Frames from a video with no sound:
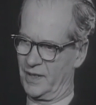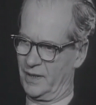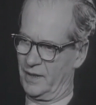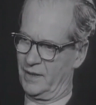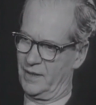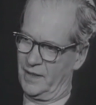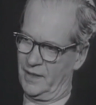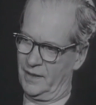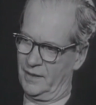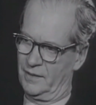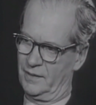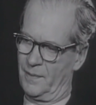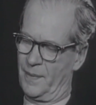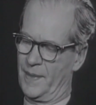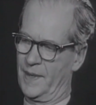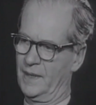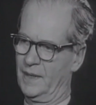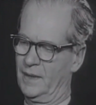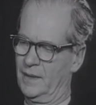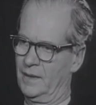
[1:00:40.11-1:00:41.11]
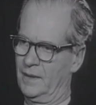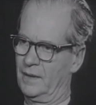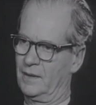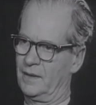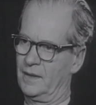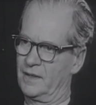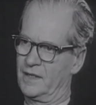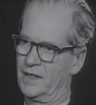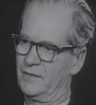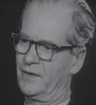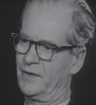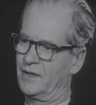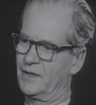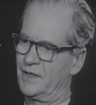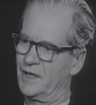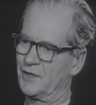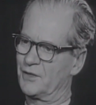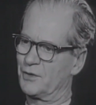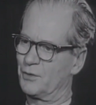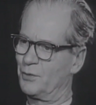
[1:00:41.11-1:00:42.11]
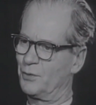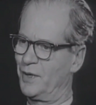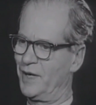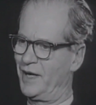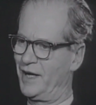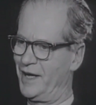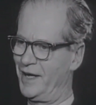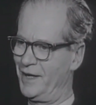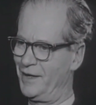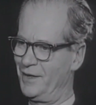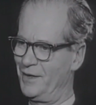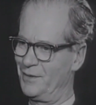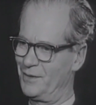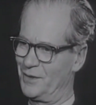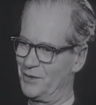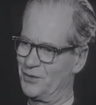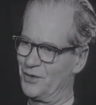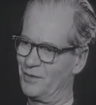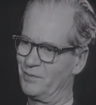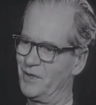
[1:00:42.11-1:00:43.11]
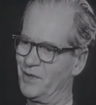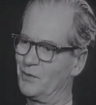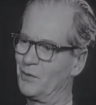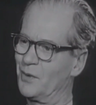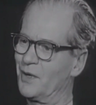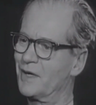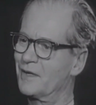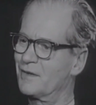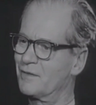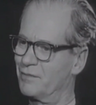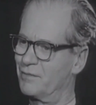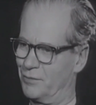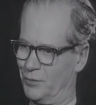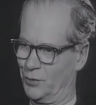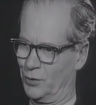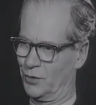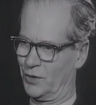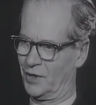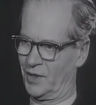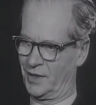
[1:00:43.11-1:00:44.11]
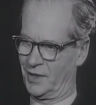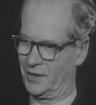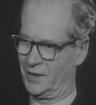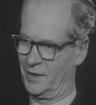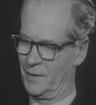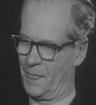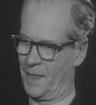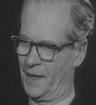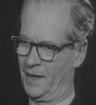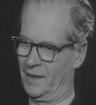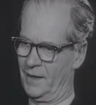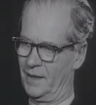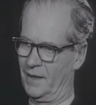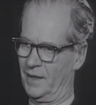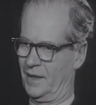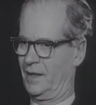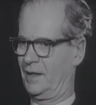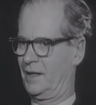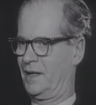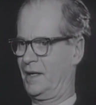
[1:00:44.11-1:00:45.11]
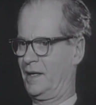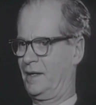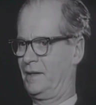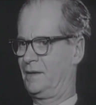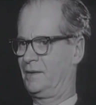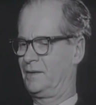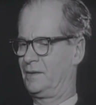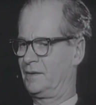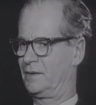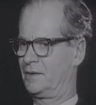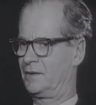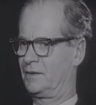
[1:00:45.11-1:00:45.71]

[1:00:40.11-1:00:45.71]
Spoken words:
They're giving things away which should be worked for, and I